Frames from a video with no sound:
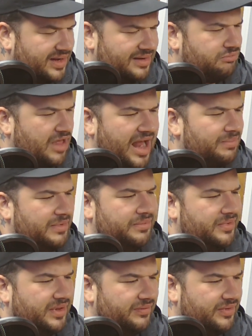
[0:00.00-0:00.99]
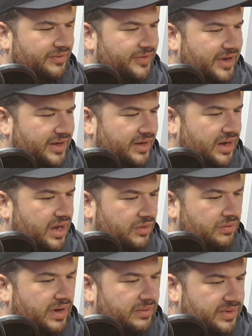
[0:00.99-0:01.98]
black people even fucking
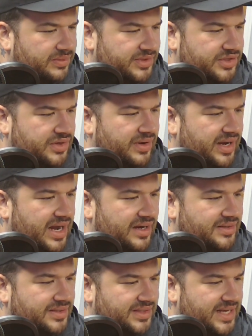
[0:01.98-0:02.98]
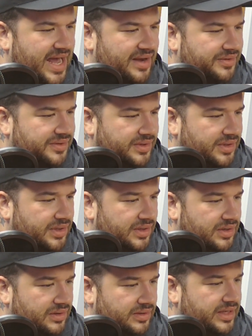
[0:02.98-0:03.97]
agree with what's going on in Seattle,
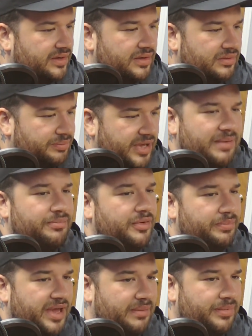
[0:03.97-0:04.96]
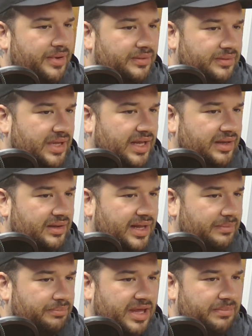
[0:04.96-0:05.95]
let alone people
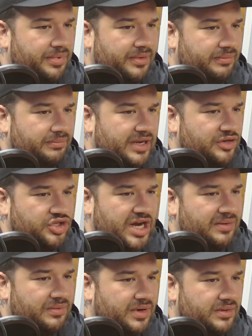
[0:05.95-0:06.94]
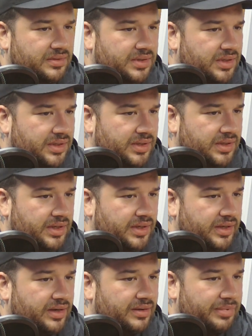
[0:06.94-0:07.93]
like people in general.
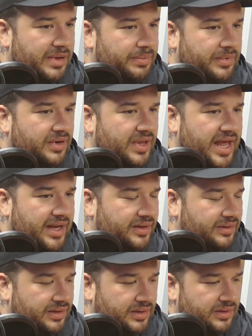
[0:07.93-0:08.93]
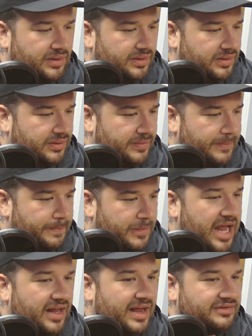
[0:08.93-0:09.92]
You know, people are like,
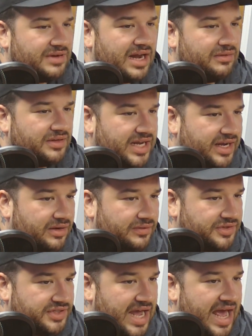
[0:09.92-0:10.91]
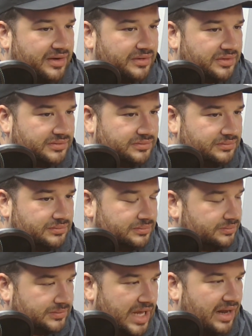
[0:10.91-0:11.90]
Black Lives Matter, we're taking over Seattle.
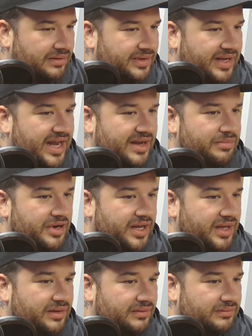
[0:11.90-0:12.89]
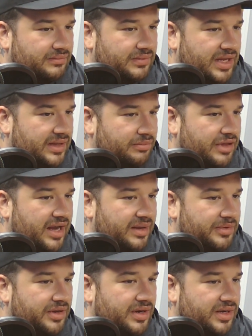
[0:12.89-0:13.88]
I don't think anybody in the black
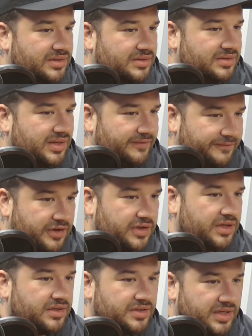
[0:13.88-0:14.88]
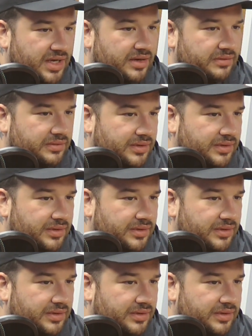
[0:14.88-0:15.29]
community is just like, fuck yeah, Seattle.